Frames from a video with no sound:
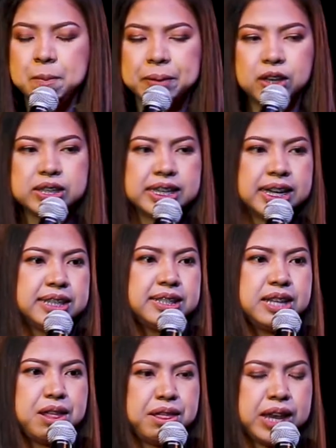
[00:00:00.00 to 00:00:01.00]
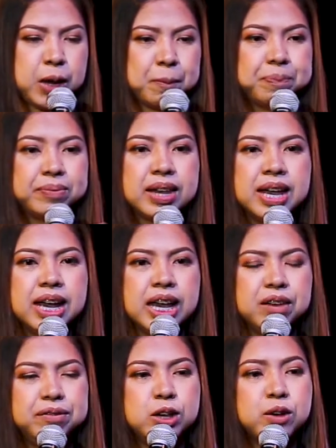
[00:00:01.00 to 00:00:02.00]
Because here's the thing:
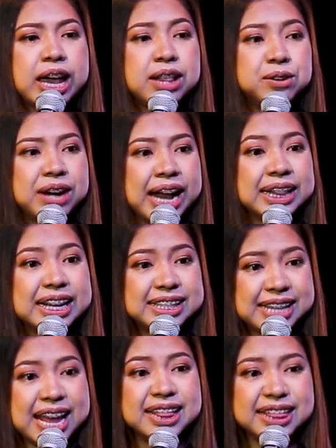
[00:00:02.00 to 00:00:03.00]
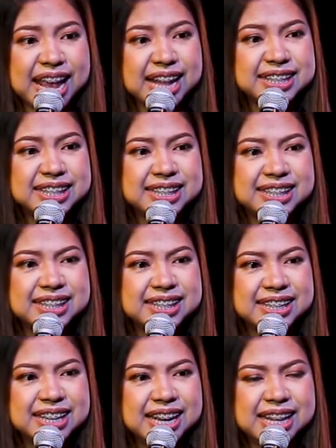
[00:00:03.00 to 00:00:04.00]
if you can write a sentence
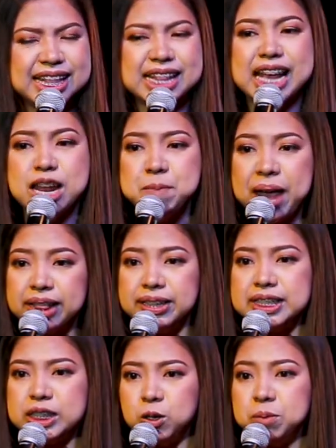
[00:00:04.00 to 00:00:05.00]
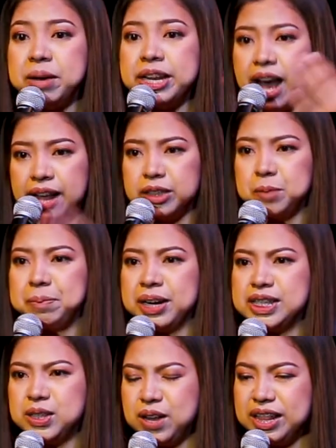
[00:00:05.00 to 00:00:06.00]
that can be understood by the other
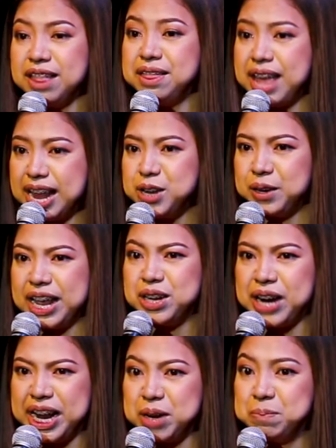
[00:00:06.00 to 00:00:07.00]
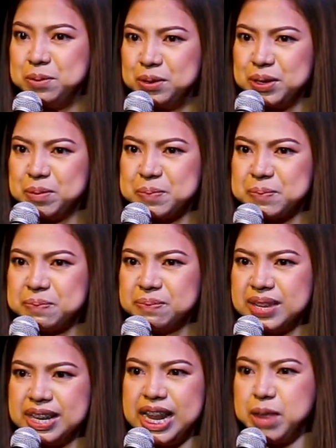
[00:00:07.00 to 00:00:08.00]
person, then you can write a book.
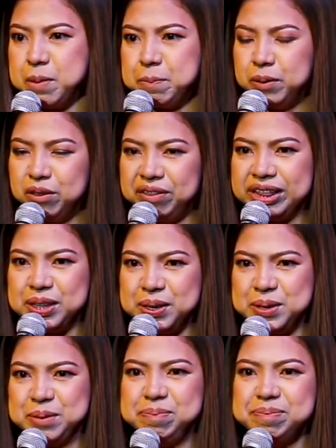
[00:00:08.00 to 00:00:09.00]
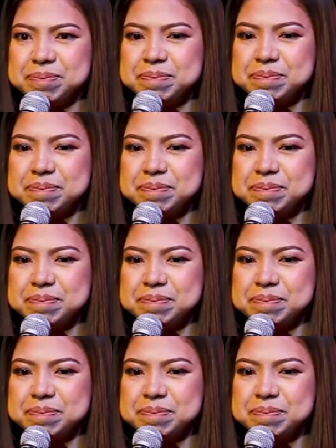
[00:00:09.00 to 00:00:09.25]
Let me prove it to you.